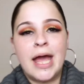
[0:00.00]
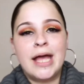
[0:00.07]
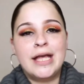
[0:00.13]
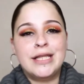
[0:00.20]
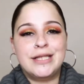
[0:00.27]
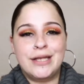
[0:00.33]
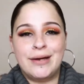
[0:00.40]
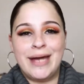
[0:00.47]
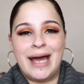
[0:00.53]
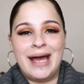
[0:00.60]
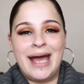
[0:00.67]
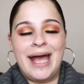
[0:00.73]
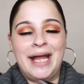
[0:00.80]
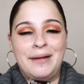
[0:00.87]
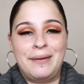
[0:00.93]
So yeah,
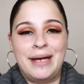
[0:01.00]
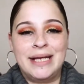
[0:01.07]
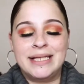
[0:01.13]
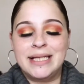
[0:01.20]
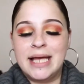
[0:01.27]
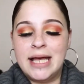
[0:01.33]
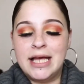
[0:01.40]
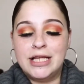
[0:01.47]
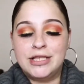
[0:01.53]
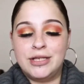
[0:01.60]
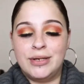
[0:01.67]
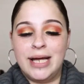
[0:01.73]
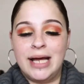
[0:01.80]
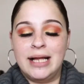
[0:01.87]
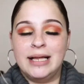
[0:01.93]
anyways, so
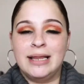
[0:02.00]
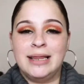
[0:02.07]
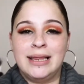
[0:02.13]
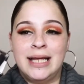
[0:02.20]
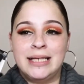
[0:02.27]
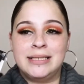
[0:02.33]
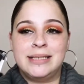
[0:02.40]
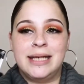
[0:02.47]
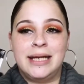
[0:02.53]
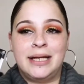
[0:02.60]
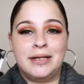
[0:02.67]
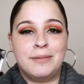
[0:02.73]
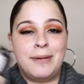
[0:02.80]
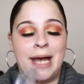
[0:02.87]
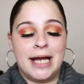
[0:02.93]
yeah, let's take it
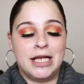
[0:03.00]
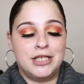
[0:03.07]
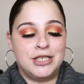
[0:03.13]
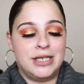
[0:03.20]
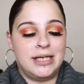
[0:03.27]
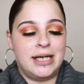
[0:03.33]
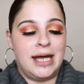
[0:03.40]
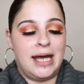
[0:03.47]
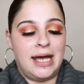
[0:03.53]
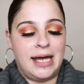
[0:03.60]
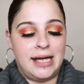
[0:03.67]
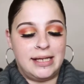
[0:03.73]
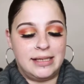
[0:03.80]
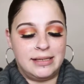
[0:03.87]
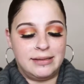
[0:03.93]
out the packaging
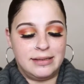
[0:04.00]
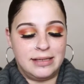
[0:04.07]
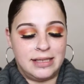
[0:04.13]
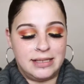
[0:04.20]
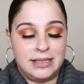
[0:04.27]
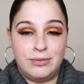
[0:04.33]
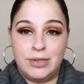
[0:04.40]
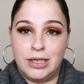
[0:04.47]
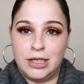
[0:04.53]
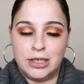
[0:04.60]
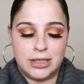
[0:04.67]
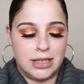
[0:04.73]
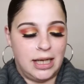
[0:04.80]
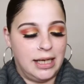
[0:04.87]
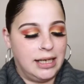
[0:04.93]
and let's see what it
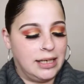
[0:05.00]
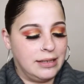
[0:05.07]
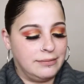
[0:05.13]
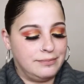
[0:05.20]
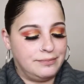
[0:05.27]
looks like.